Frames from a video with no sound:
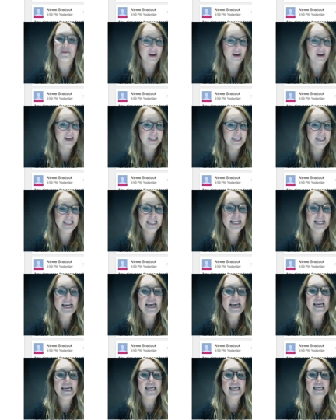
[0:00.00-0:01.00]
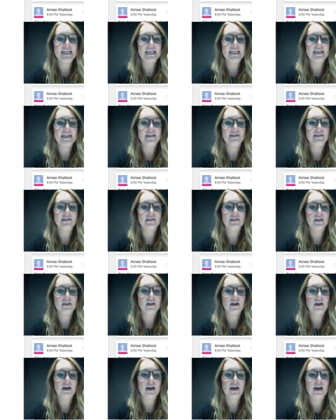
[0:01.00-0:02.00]
I think, is
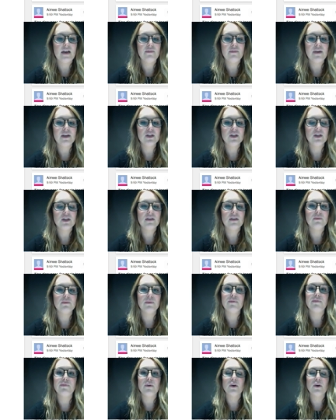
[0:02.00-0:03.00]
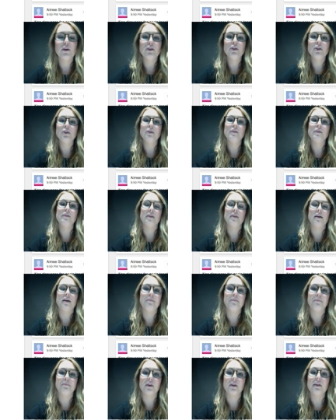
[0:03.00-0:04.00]
I've actually referred to
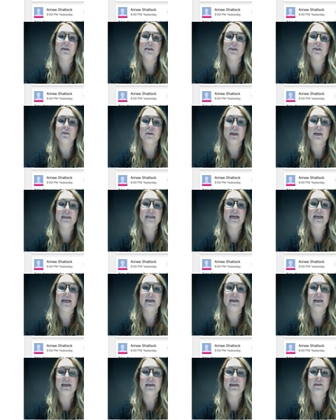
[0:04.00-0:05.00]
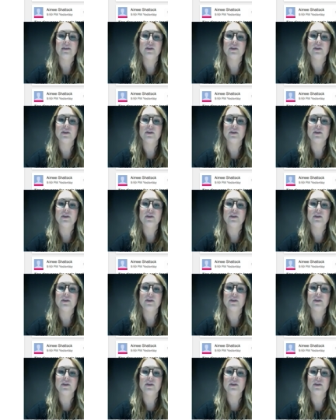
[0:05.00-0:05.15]
some literary techniques.